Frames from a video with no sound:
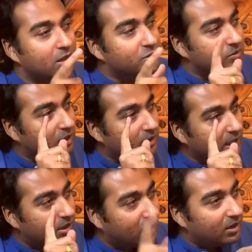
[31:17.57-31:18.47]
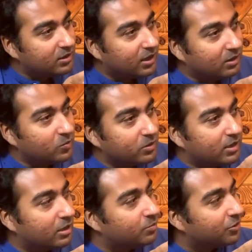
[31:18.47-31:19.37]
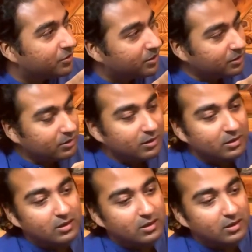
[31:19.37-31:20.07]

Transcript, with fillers: And so now that contact with that person